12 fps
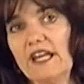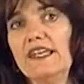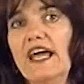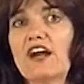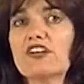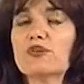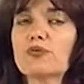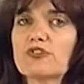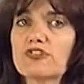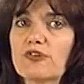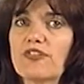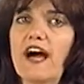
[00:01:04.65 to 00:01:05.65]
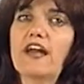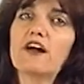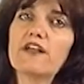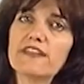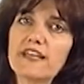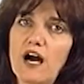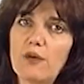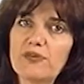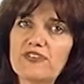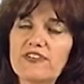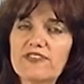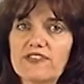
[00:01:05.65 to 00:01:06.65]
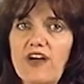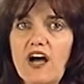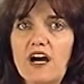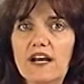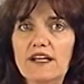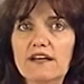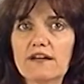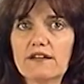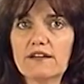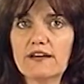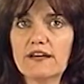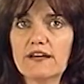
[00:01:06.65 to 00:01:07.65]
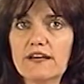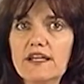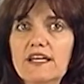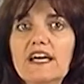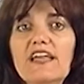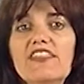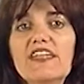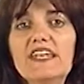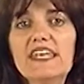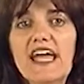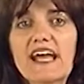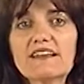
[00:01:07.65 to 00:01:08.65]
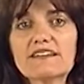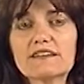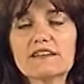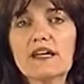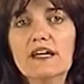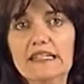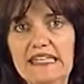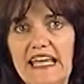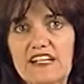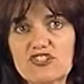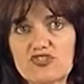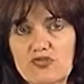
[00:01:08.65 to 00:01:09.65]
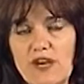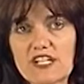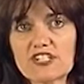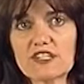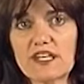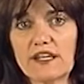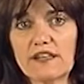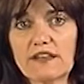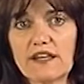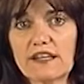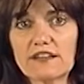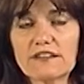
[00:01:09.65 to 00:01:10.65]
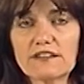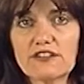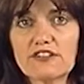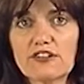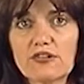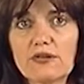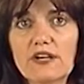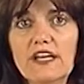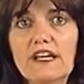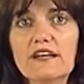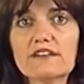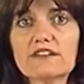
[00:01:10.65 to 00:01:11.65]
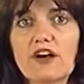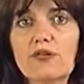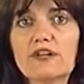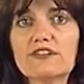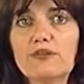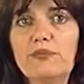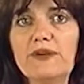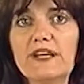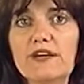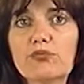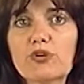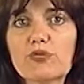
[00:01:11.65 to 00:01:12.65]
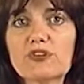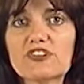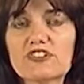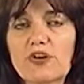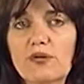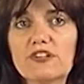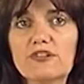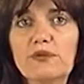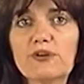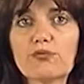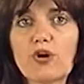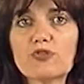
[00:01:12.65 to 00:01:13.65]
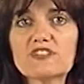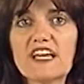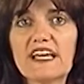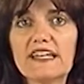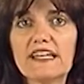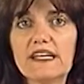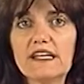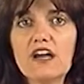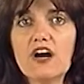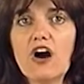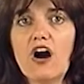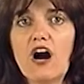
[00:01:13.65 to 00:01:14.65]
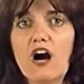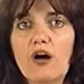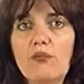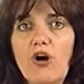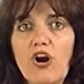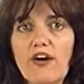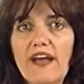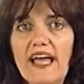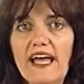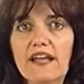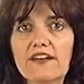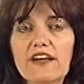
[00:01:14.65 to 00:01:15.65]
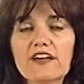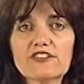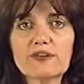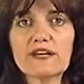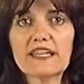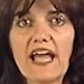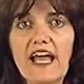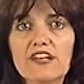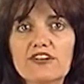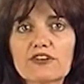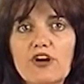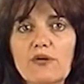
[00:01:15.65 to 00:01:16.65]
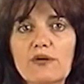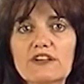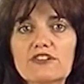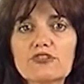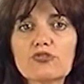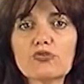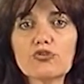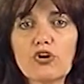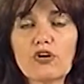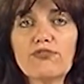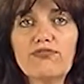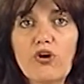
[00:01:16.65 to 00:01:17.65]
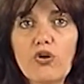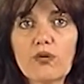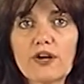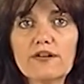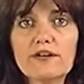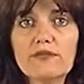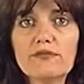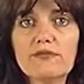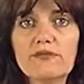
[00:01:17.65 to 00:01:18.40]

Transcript: Now you will do that on the opposite side. The next neck stretch that I'd like us to do is going to be where we're just going to be rotating our head. So again, you're going to look forward,